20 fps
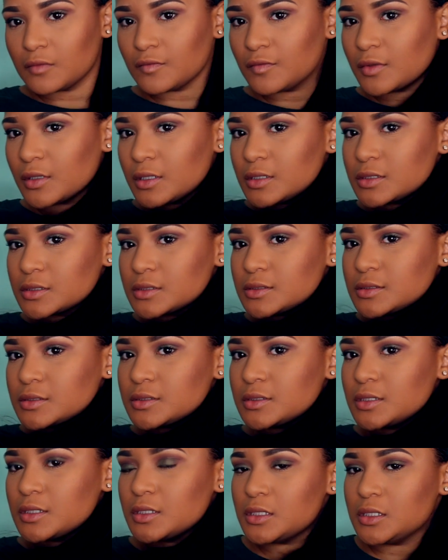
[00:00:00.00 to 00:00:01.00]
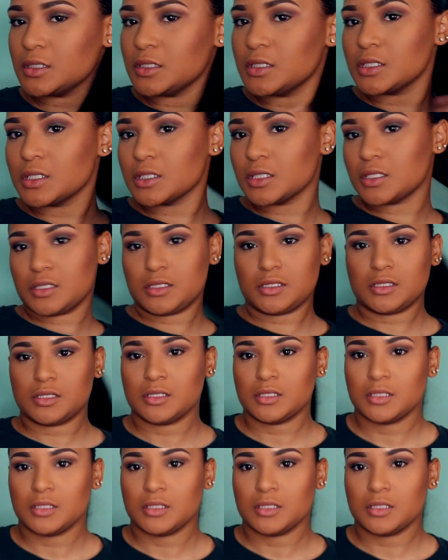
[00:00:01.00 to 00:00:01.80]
You guys can see.